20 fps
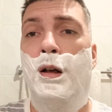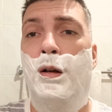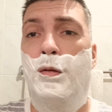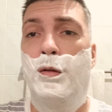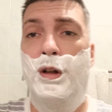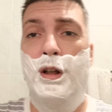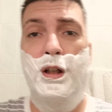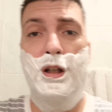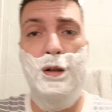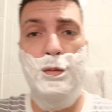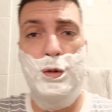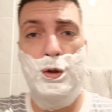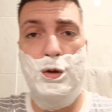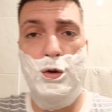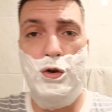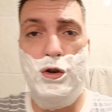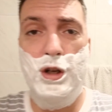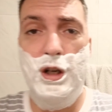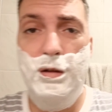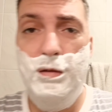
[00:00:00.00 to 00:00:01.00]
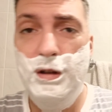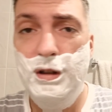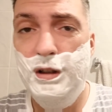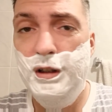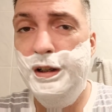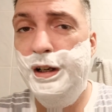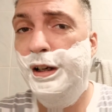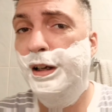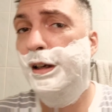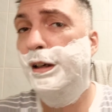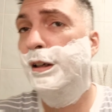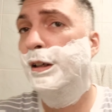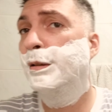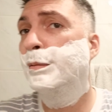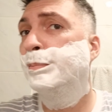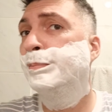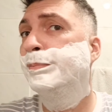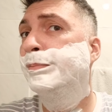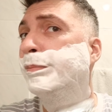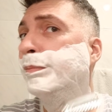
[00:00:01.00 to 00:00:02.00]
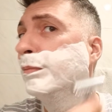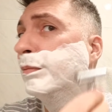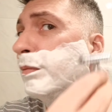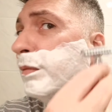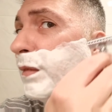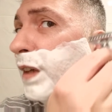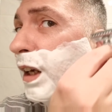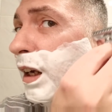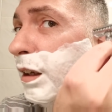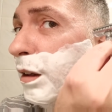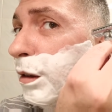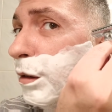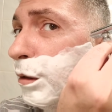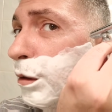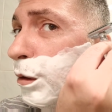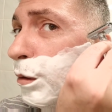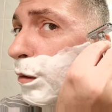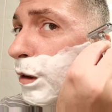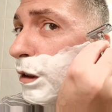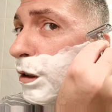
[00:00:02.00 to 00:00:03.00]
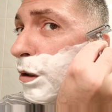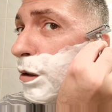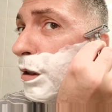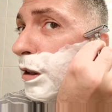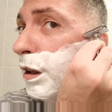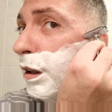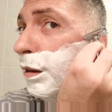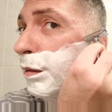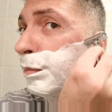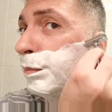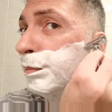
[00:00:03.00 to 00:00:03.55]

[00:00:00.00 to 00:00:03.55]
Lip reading: When it comes to shaving, I don't know what to say.